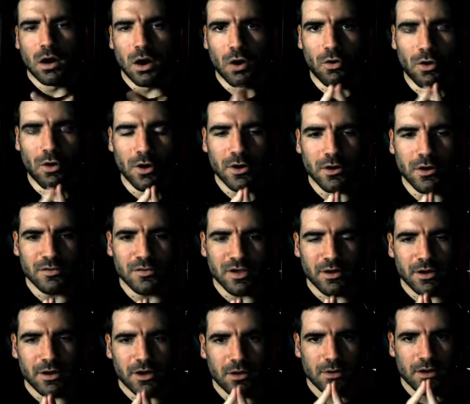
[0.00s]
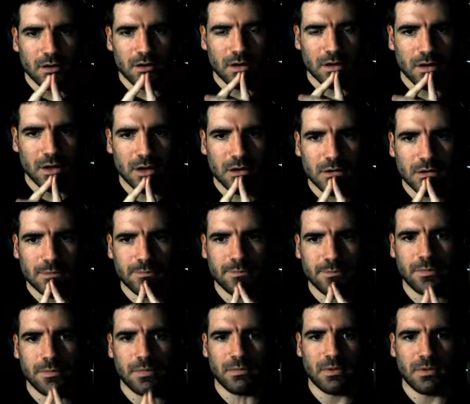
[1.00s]
Alright guys, how you doing?
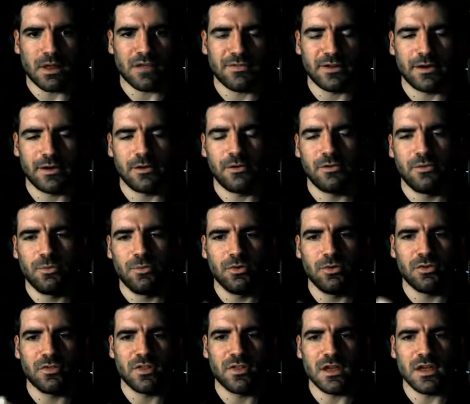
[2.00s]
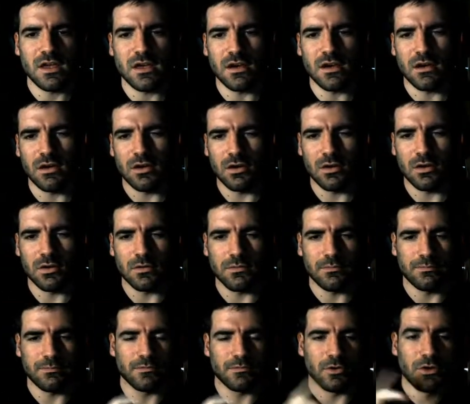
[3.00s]
Last video I did was the
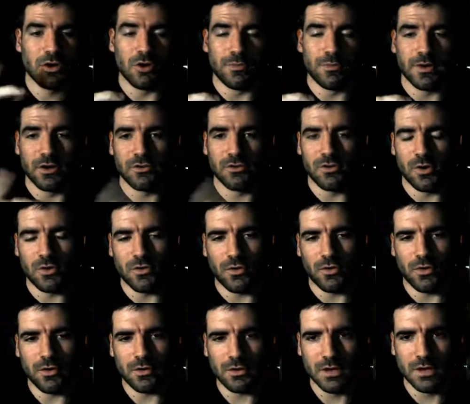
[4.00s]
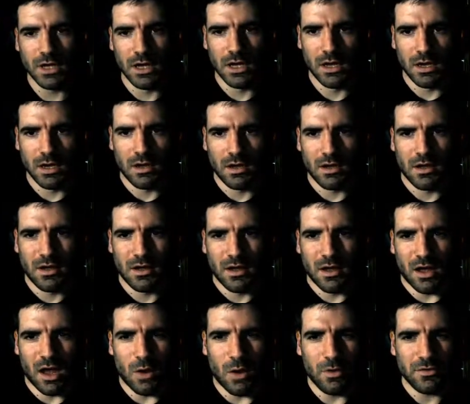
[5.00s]
looping tutorial.
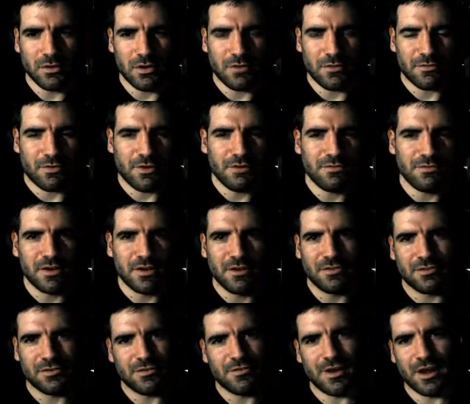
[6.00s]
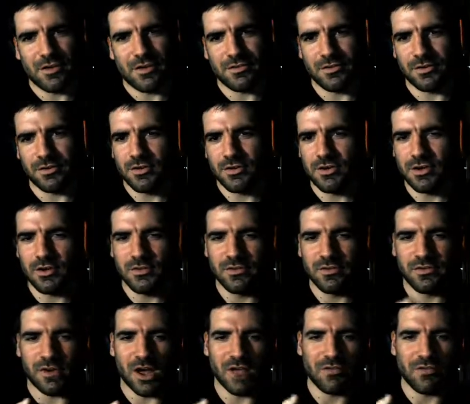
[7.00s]
I was going to try and think of something else I could do
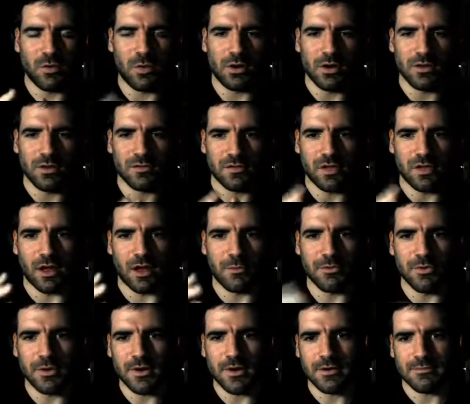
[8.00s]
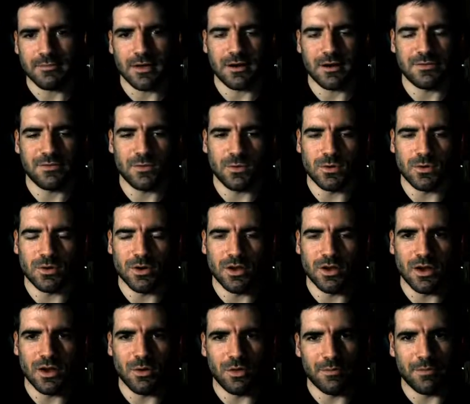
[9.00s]
survivor wise to help you out, and I thought, you
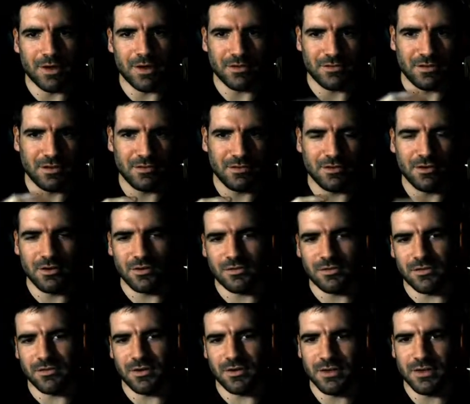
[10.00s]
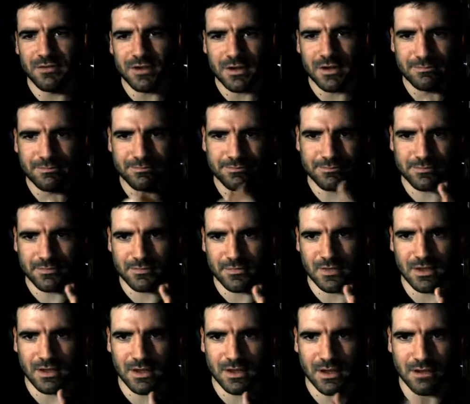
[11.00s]
know what, the best thing to do is survivor
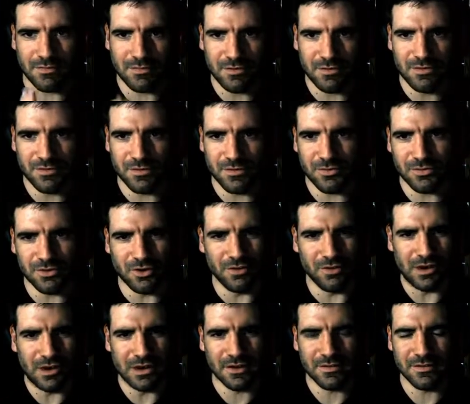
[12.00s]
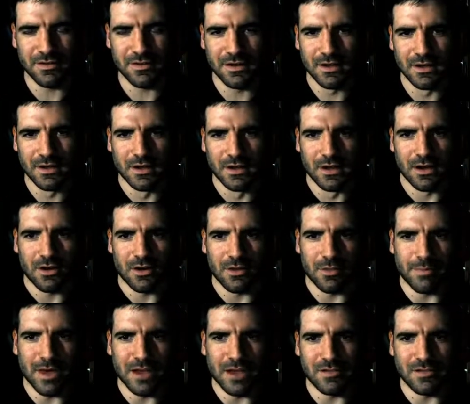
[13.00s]
after you've sort of like got the
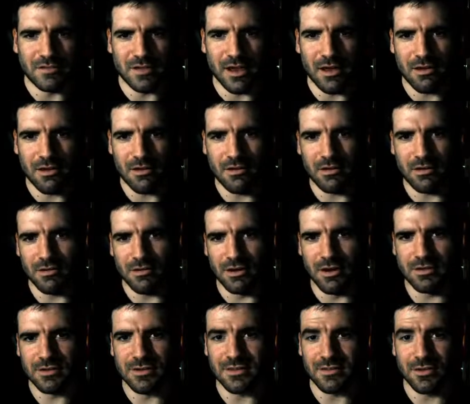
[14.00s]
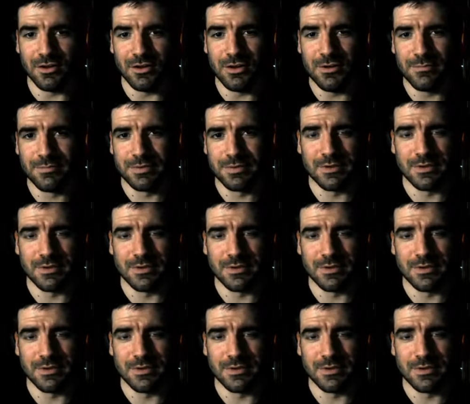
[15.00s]
basics down and learned how to loop,